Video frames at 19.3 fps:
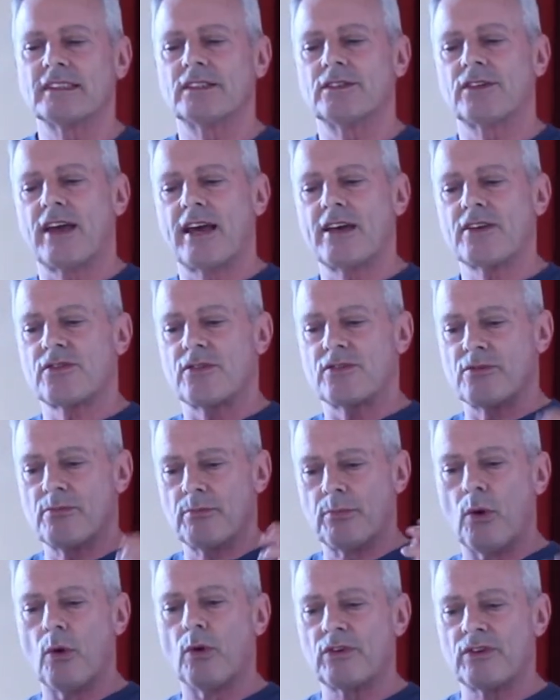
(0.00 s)
Okay, so it's
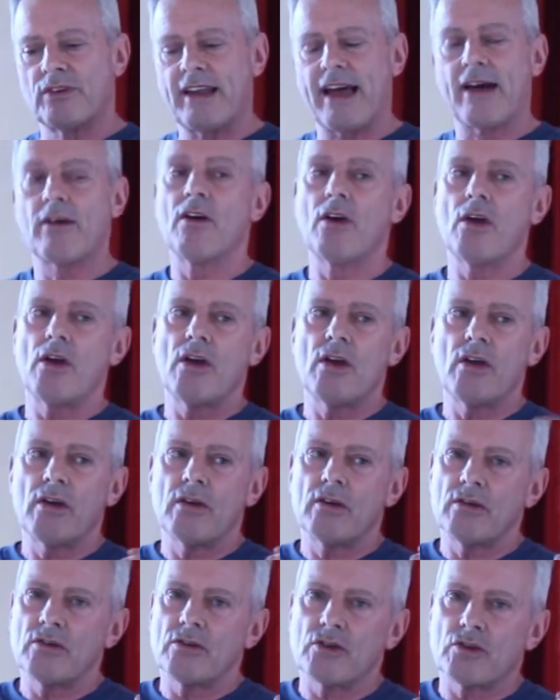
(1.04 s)
important. Now,
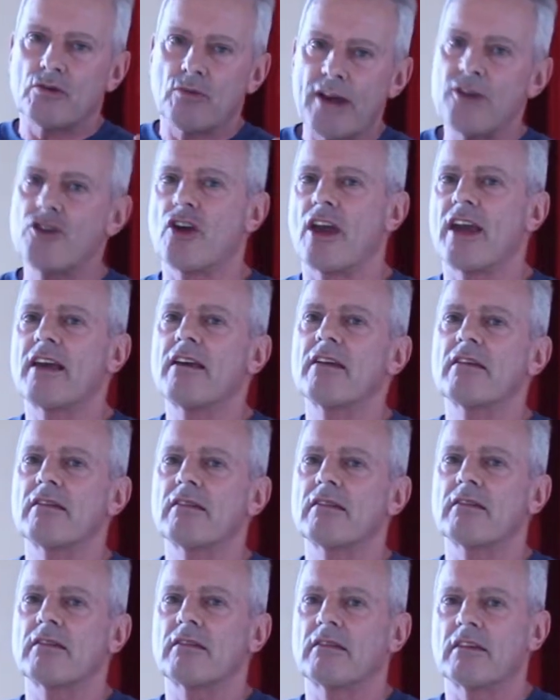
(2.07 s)
stretching
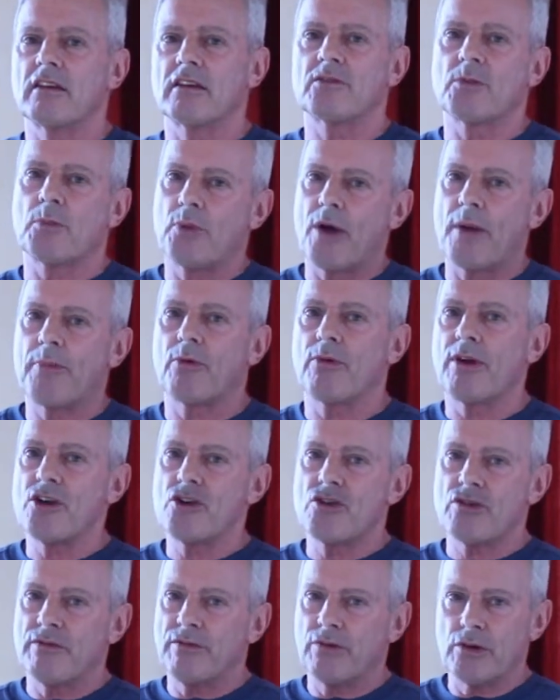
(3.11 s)
is a
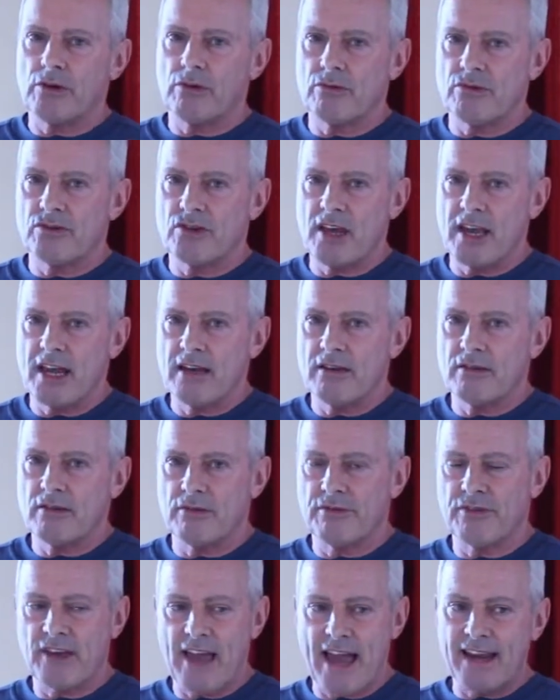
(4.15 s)
preparation for your routine.
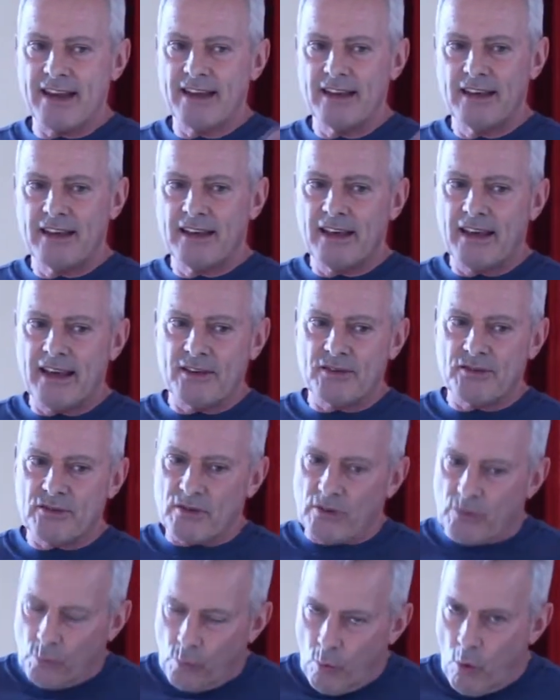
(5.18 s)
Don't forget, it's
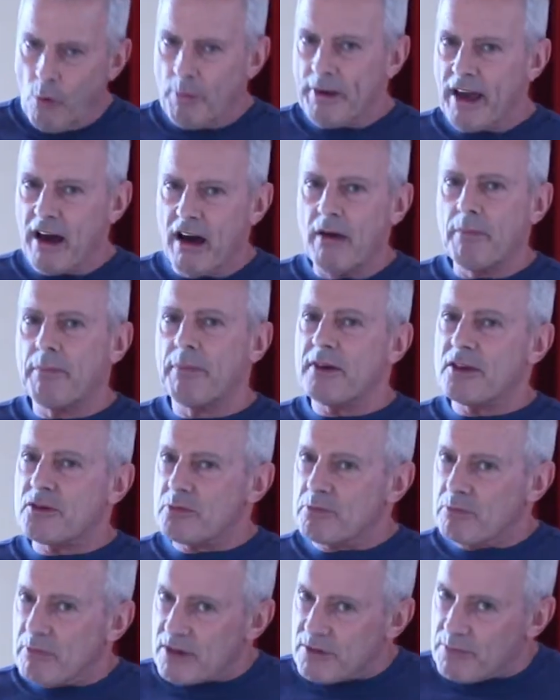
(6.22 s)
warming up is
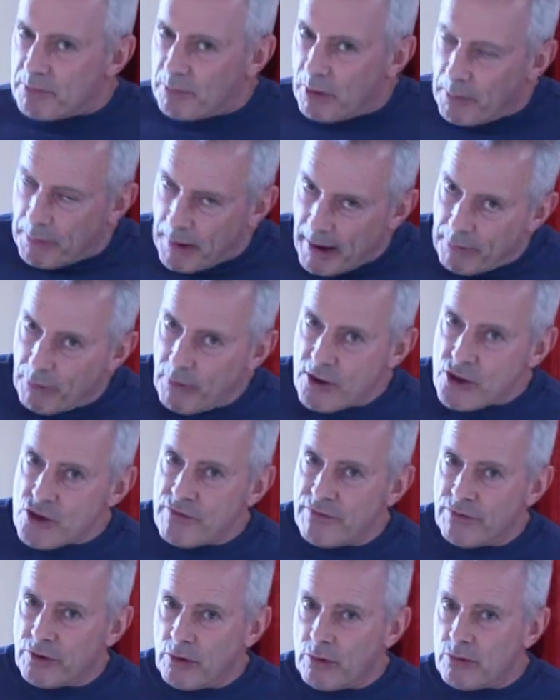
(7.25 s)

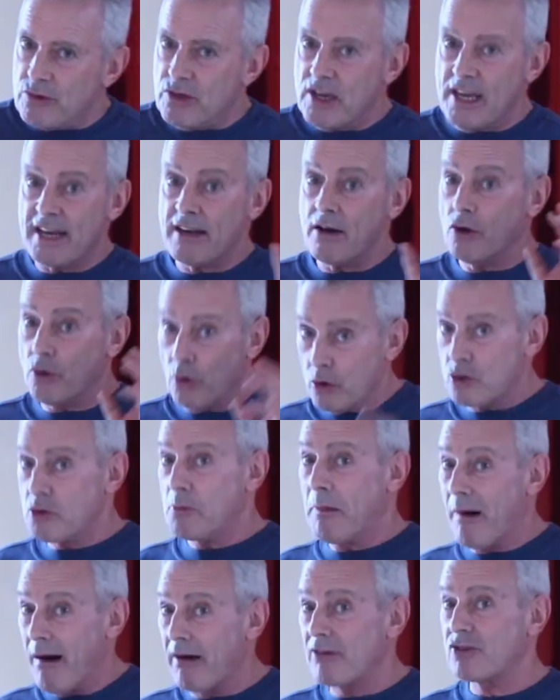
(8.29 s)
preparation for your routine,
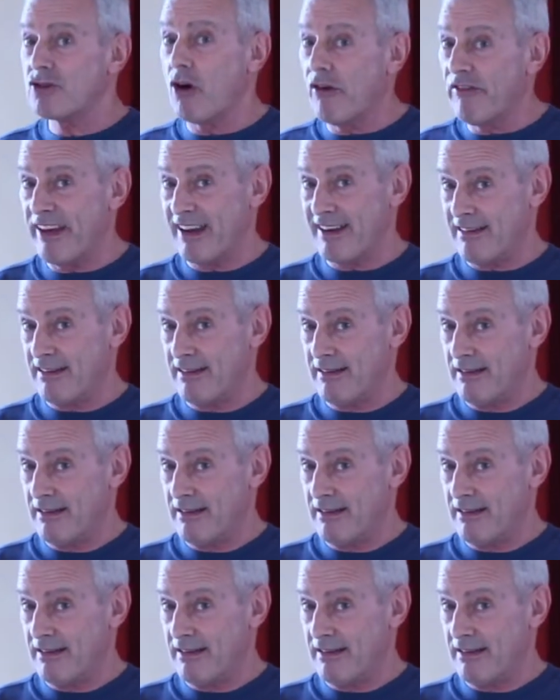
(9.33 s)
not part of it.